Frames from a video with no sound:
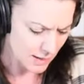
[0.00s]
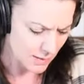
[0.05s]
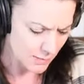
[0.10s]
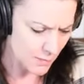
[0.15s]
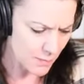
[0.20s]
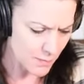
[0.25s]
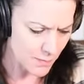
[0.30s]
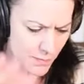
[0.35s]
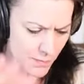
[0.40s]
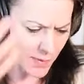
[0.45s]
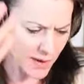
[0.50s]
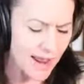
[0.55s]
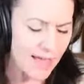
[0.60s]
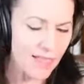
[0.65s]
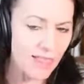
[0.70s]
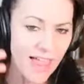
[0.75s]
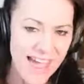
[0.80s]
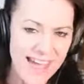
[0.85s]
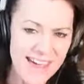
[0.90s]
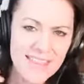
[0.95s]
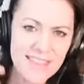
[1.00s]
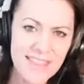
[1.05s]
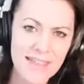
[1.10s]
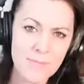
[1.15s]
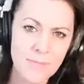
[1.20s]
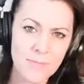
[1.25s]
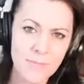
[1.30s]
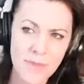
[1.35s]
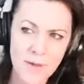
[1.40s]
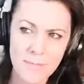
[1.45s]
But I like
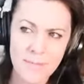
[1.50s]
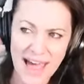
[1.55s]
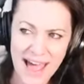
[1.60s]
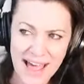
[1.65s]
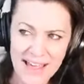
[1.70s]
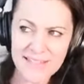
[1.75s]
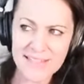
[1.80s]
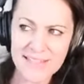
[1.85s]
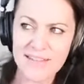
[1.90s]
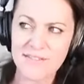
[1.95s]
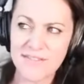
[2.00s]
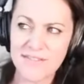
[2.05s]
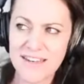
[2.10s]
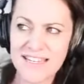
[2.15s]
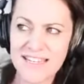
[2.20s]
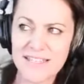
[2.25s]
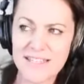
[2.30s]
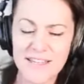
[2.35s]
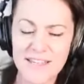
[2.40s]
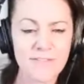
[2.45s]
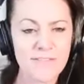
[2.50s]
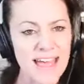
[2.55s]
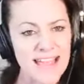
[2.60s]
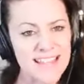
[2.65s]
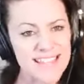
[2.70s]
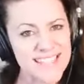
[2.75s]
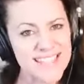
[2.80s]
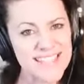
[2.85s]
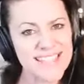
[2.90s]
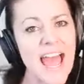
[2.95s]
the the passiveness of
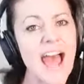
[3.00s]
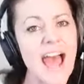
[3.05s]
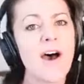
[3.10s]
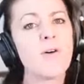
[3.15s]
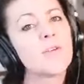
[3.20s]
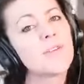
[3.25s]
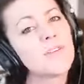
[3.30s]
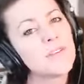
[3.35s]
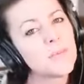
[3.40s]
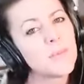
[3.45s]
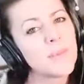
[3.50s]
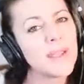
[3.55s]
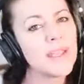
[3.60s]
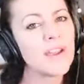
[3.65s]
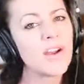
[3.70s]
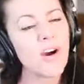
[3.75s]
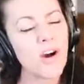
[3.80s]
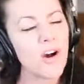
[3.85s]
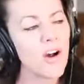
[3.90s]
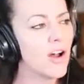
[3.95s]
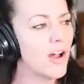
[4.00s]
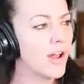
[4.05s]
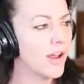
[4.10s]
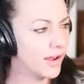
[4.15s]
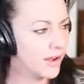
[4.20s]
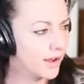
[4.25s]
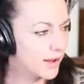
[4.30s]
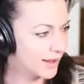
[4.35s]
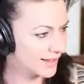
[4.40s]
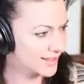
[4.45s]
that sound being
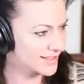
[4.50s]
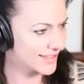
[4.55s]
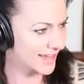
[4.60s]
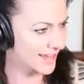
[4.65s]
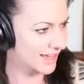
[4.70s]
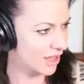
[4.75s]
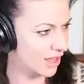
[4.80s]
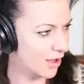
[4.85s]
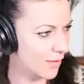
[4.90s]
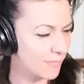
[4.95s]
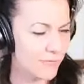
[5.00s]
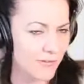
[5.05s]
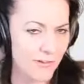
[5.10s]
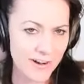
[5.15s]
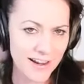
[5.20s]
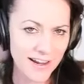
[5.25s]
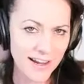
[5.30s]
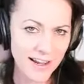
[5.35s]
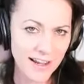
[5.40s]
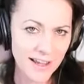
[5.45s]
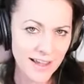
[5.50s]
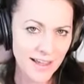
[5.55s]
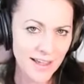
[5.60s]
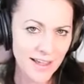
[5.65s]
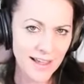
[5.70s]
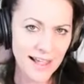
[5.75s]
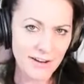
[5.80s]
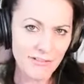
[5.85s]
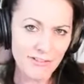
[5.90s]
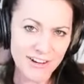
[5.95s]
on. It's like comforting
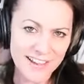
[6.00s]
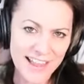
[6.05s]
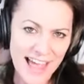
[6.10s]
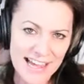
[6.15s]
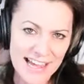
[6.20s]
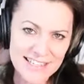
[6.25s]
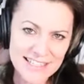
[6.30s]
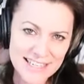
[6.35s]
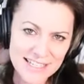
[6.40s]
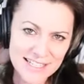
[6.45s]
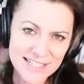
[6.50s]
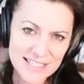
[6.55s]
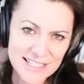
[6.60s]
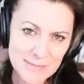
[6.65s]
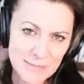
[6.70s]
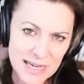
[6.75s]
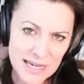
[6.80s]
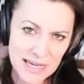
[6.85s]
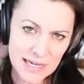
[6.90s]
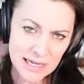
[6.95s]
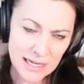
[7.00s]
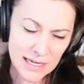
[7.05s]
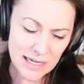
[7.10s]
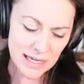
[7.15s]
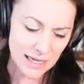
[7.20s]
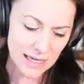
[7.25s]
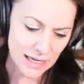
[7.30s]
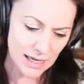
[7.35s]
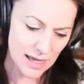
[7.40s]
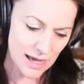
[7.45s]
and relaxing to me.
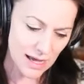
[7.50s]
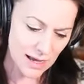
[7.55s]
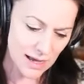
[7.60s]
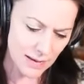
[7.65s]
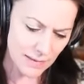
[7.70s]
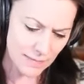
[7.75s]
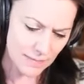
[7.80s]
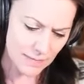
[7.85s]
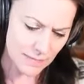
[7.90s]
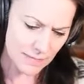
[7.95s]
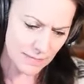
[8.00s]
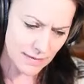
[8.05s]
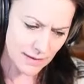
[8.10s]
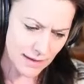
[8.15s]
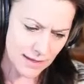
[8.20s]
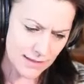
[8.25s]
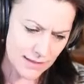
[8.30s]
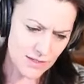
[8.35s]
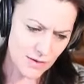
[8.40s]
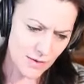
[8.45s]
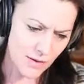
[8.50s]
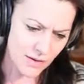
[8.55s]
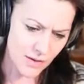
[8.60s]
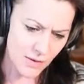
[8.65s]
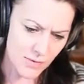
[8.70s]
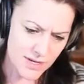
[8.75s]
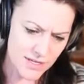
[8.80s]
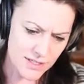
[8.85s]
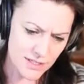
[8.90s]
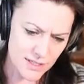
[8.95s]
Mm-hmm. Um, and so I'll
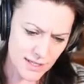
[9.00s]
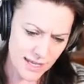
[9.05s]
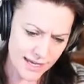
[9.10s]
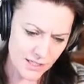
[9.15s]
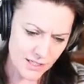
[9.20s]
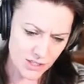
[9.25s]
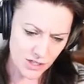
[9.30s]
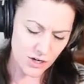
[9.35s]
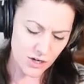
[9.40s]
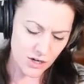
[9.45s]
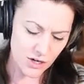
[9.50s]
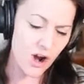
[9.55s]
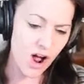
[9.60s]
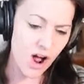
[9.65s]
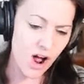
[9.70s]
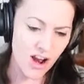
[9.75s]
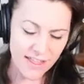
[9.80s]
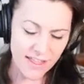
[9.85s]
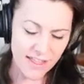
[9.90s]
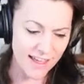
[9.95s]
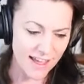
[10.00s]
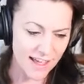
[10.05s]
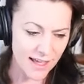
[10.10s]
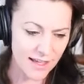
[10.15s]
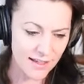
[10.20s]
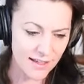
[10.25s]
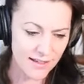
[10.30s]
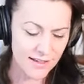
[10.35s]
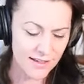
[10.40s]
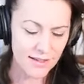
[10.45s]
always like turn on a
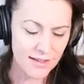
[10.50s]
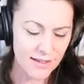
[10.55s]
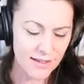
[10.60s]
thing.